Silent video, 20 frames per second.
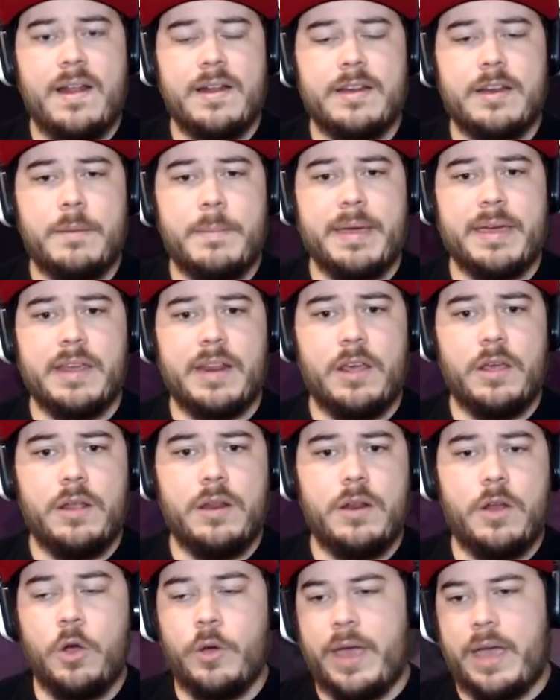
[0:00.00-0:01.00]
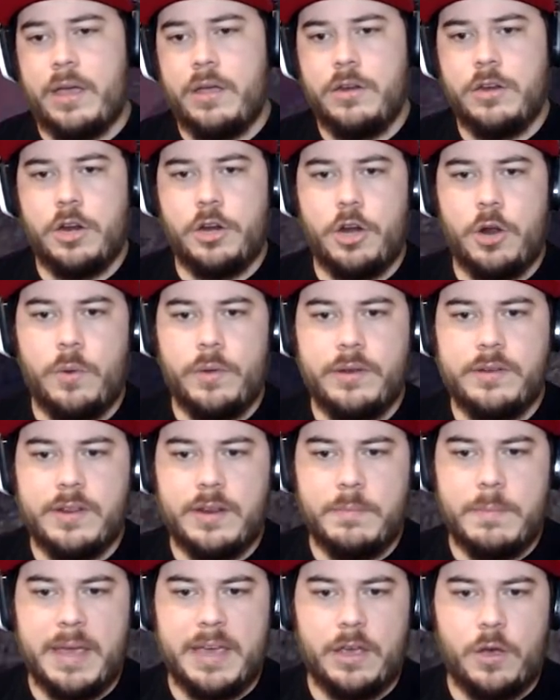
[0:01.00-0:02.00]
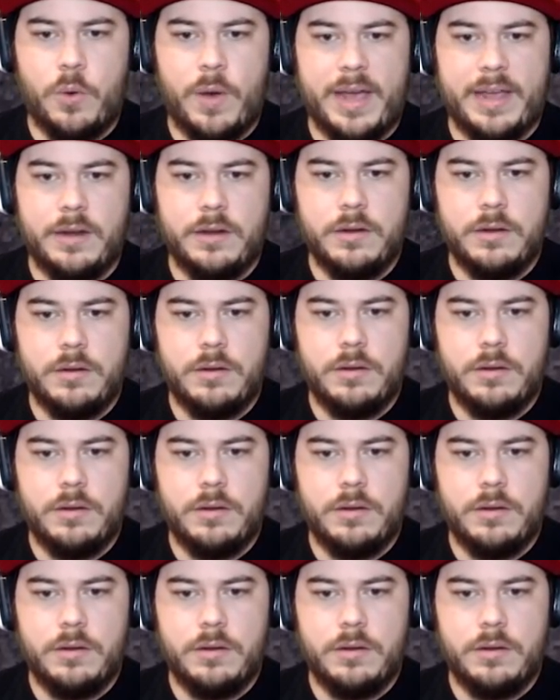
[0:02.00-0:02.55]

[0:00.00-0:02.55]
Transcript: Did it make it it? Okay. No, no, no. Didn't make it quite.